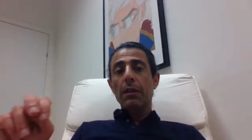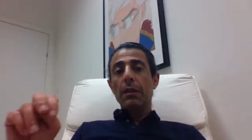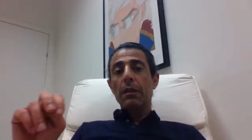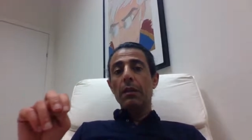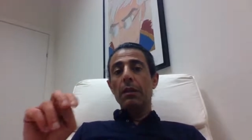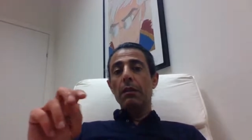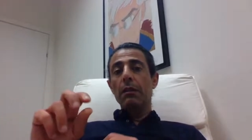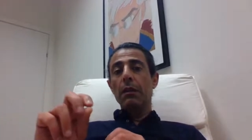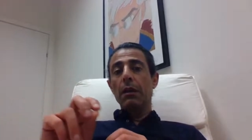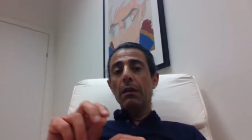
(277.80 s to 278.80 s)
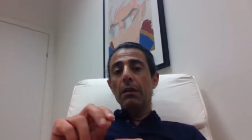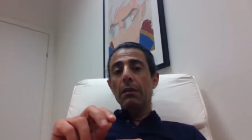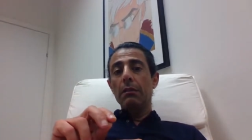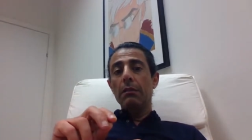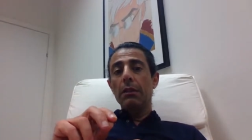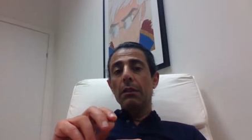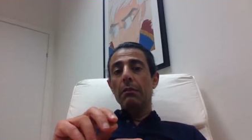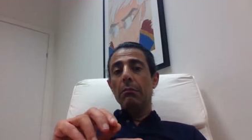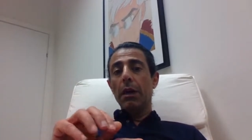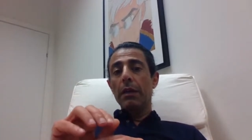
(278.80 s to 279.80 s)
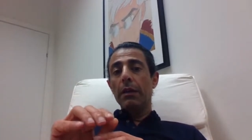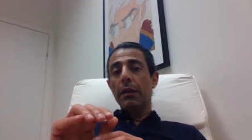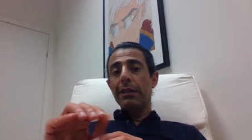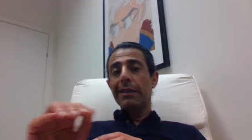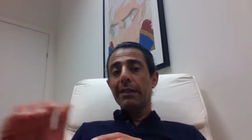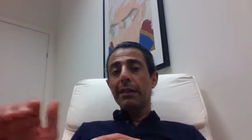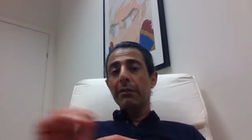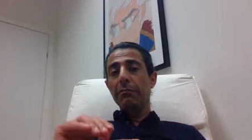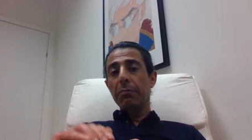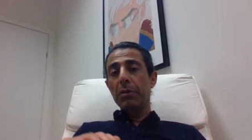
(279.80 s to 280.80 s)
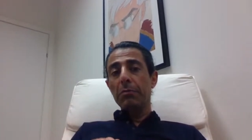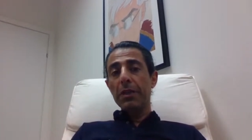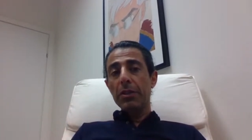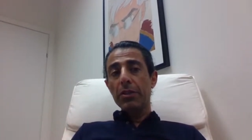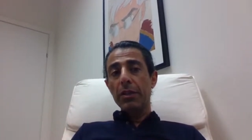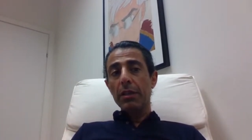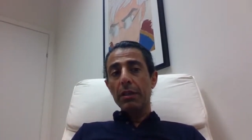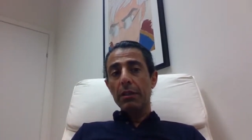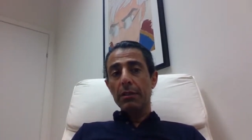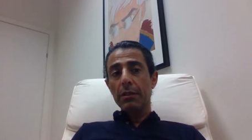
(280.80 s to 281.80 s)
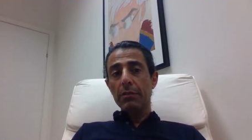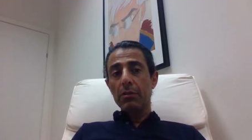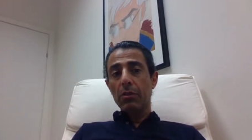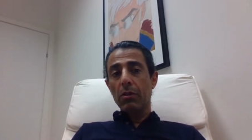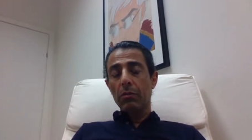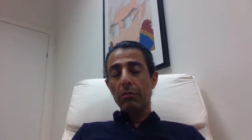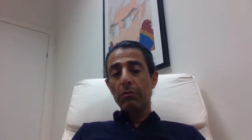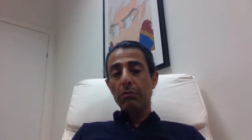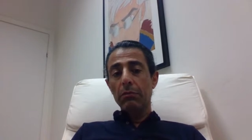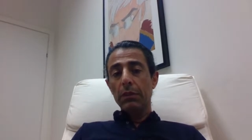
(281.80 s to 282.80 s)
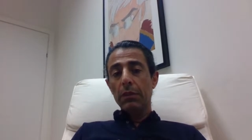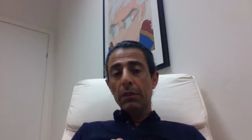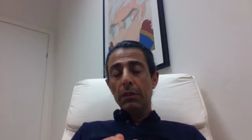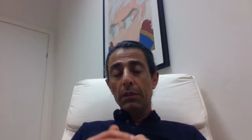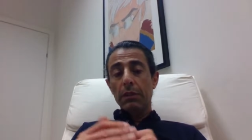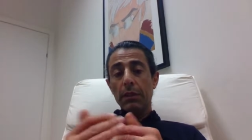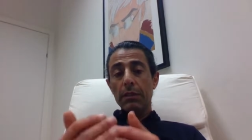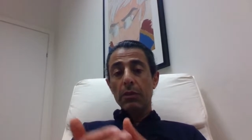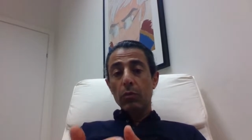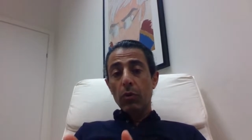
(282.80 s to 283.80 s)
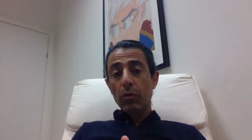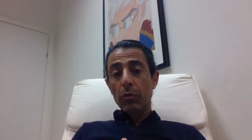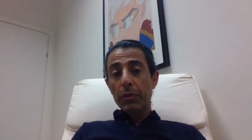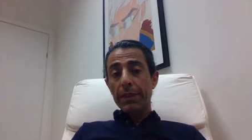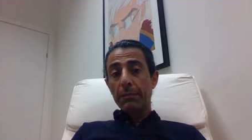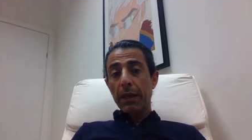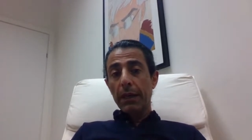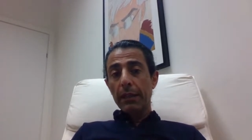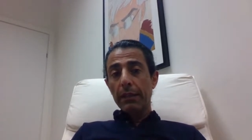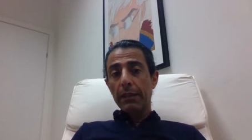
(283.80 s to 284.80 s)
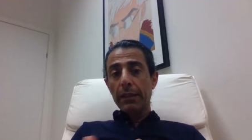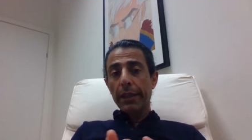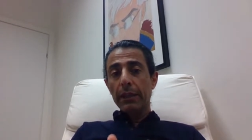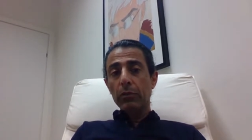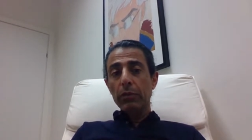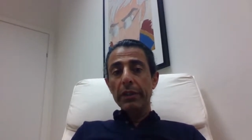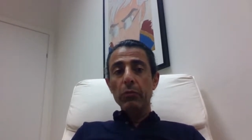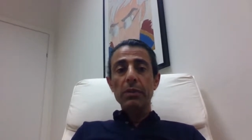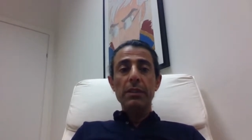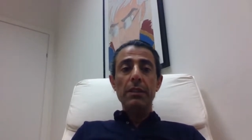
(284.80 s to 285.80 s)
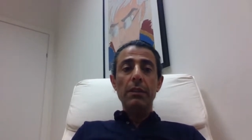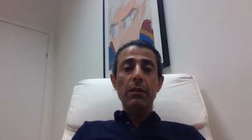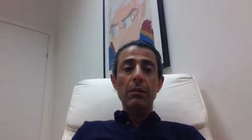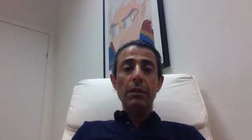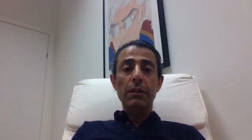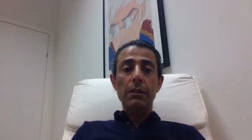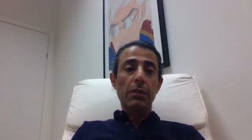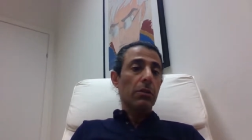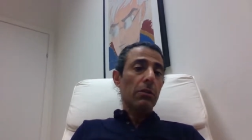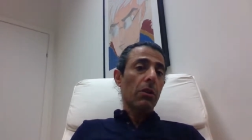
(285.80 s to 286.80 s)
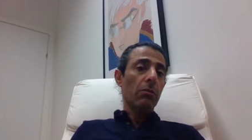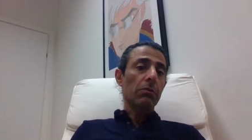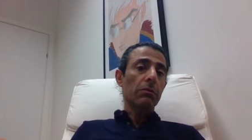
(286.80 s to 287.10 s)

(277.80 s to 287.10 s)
and I give permissions and so on. Does it work with my directory within the organization? No.